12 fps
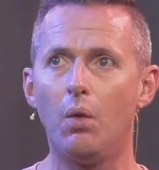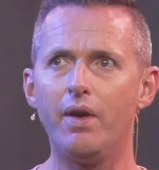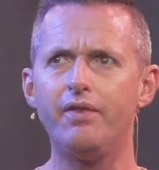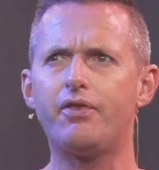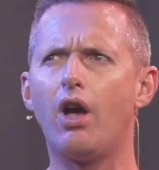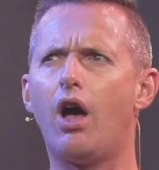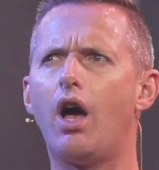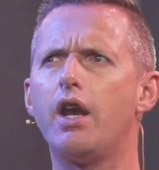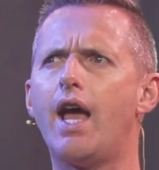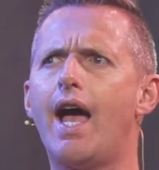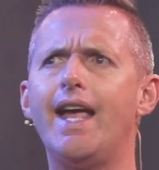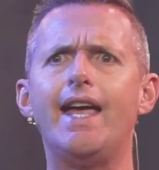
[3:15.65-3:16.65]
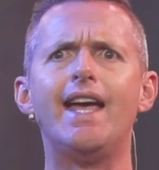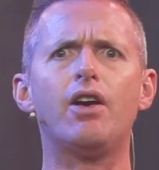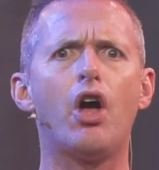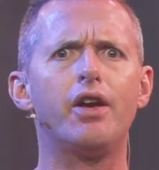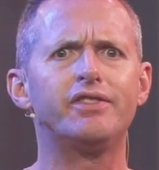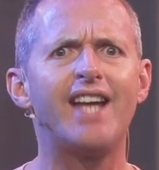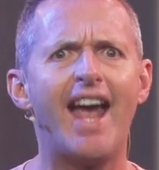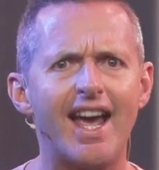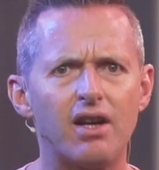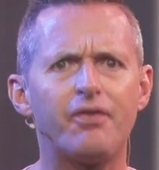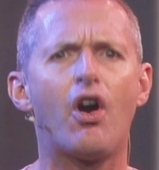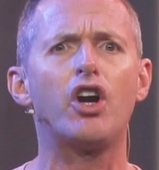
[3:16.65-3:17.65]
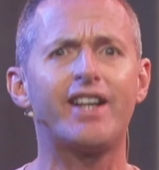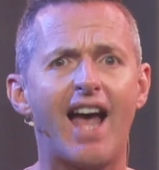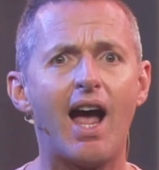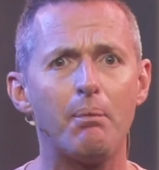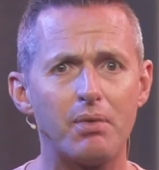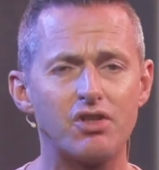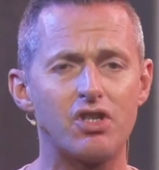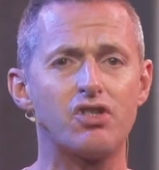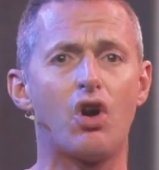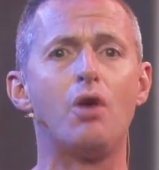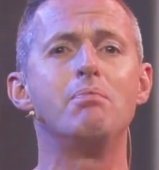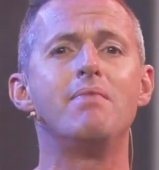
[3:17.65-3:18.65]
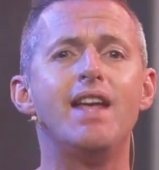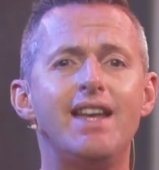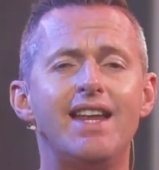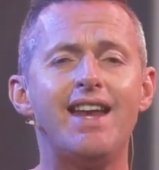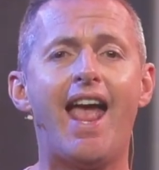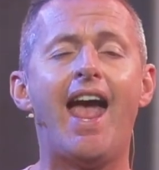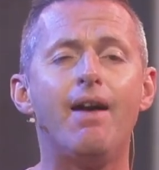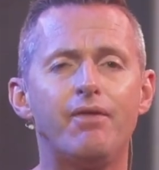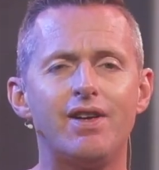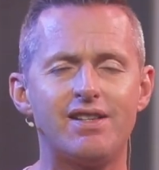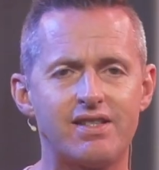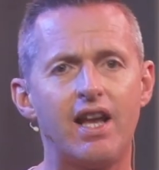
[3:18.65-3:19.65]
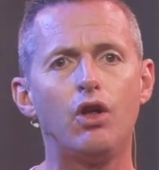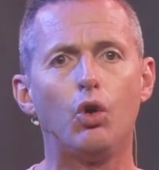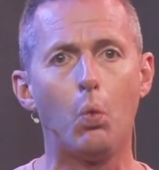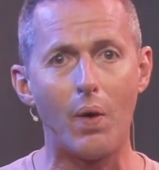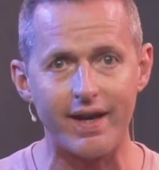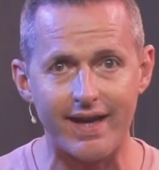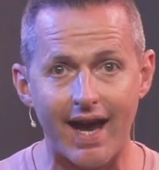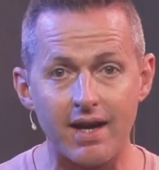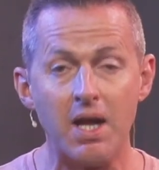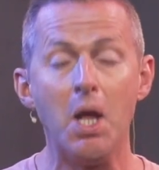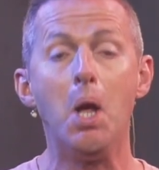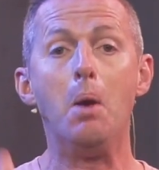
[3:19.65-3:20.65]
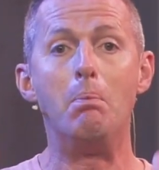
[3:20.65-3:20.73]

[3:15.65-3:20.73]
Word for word: we've got uh, eight out of 10 of our campuses churches are meeting every single weekend.